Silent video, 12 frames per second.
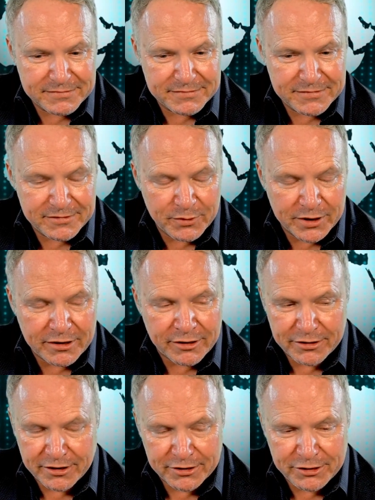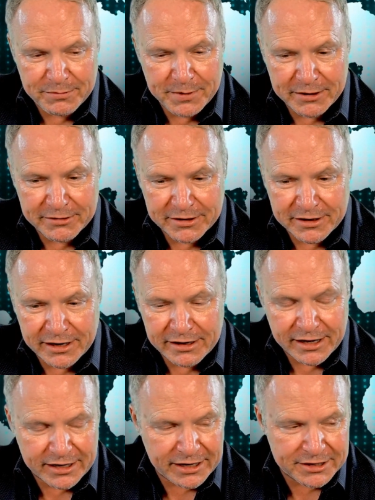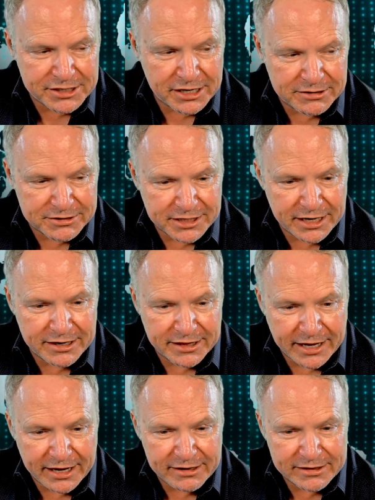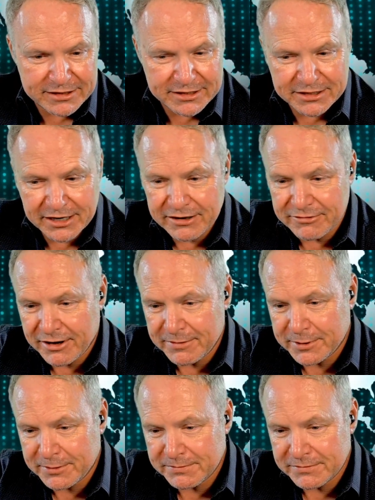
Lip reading: What are you better at like a Hitchhiker's Guide to the Galaxy style wrap up?